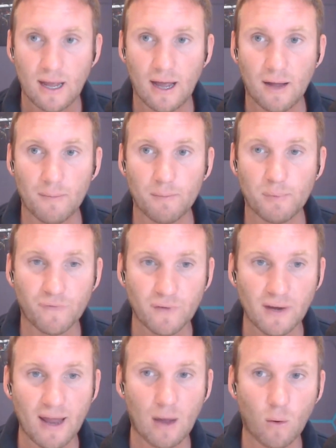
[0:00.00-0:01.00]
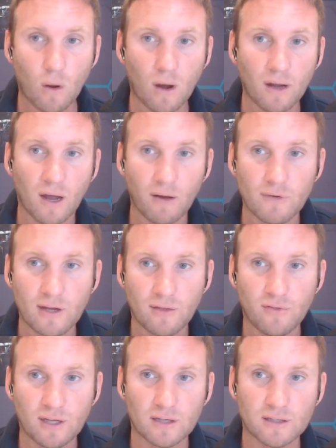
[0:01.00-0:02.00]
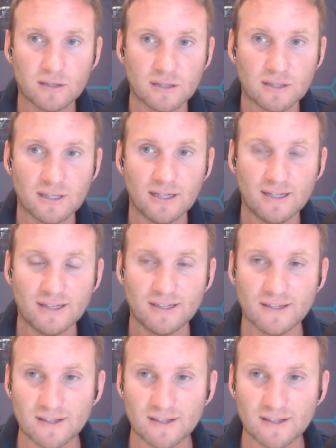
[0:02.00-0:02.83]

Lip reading: But for now, I really think that the